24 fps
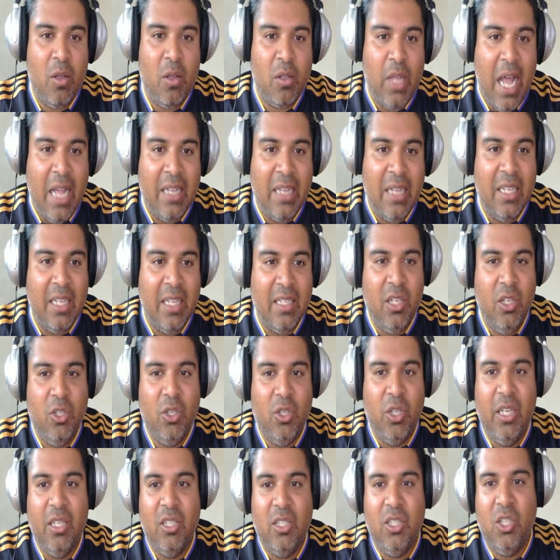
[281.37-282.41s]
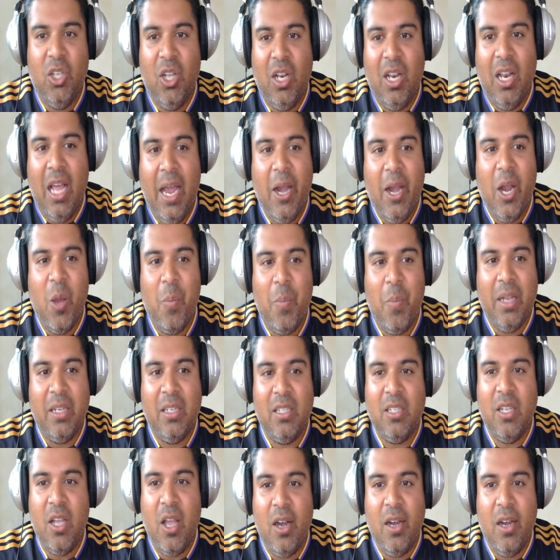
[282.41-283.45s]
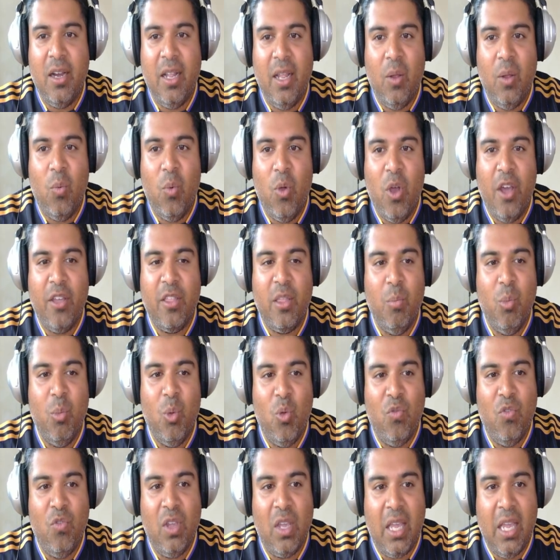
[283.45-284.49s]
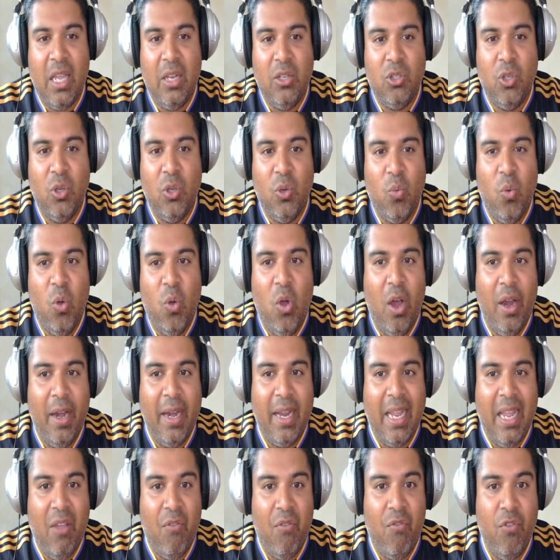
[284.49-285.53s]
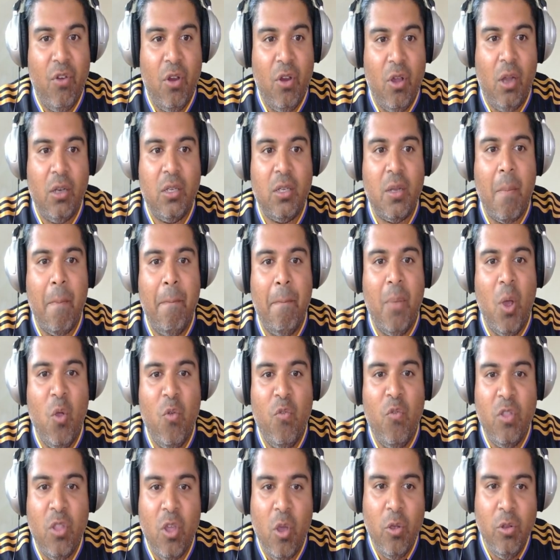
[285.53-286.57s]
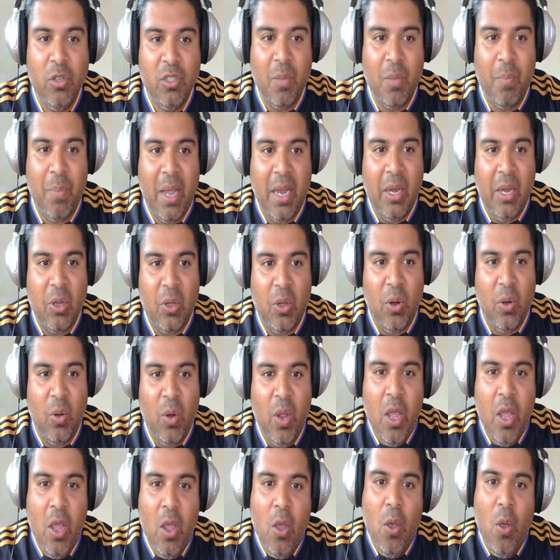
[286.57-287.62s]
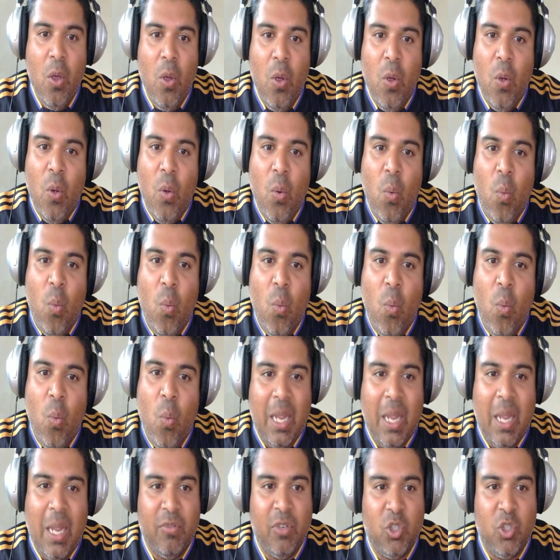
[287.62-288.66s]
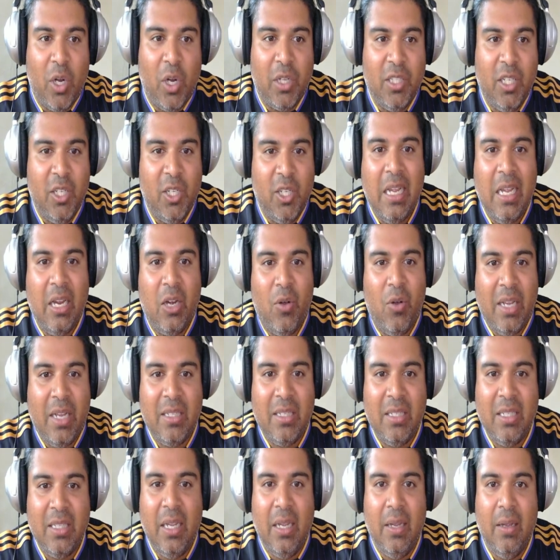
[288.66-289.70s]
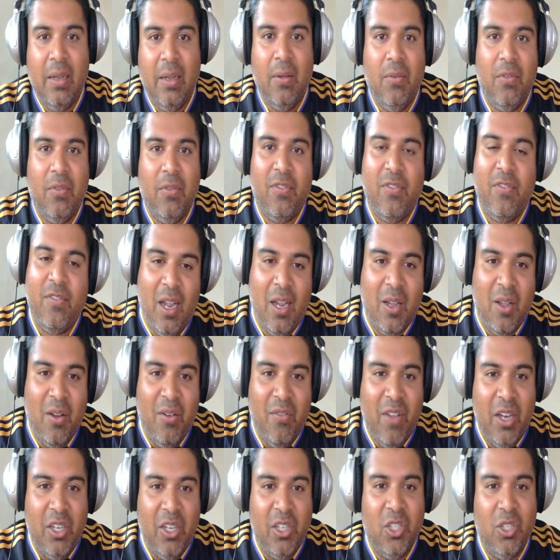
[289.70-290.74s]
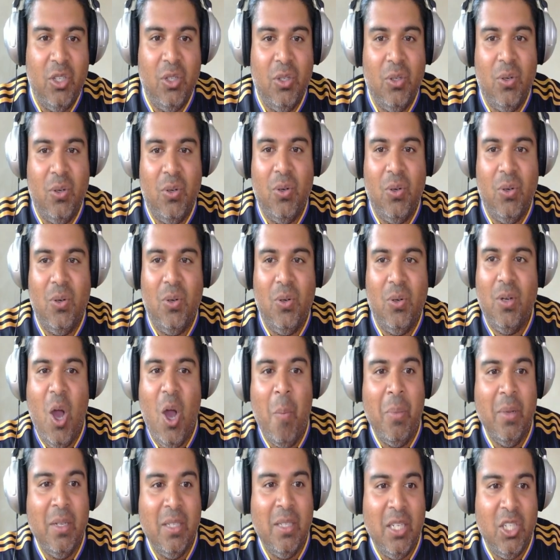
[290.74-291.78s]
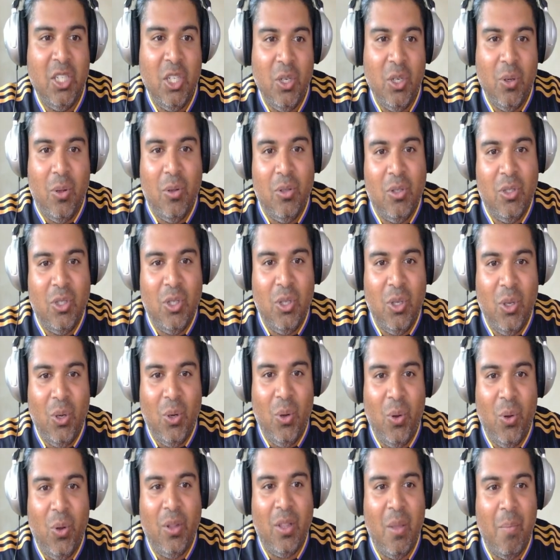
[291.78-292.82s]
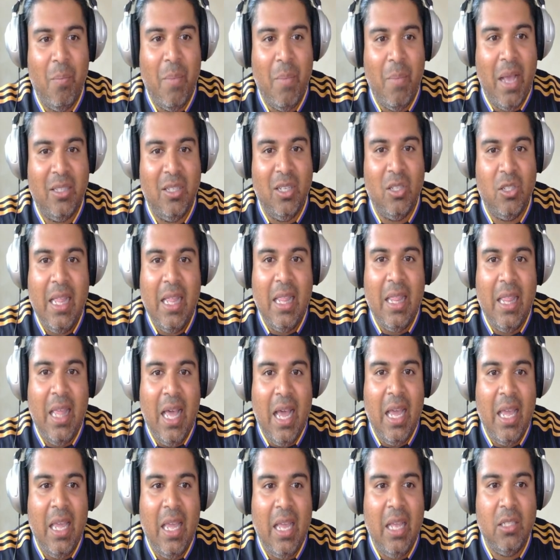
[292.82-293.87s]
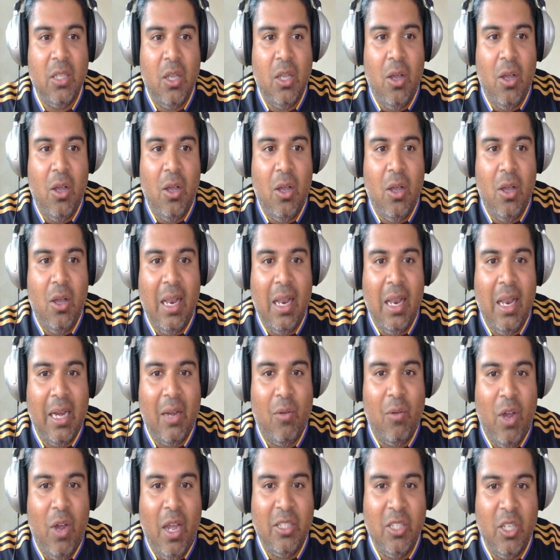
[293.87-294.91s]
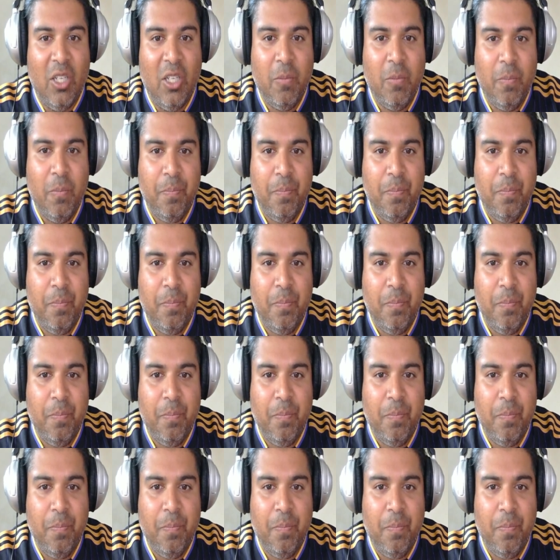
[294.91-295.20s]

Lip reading: assets into your lineup, it's certainly worth moving into one, if not both of those, depending on what type of strategy, aggressive, conventional, oppositional to the metas. That is our likely risers.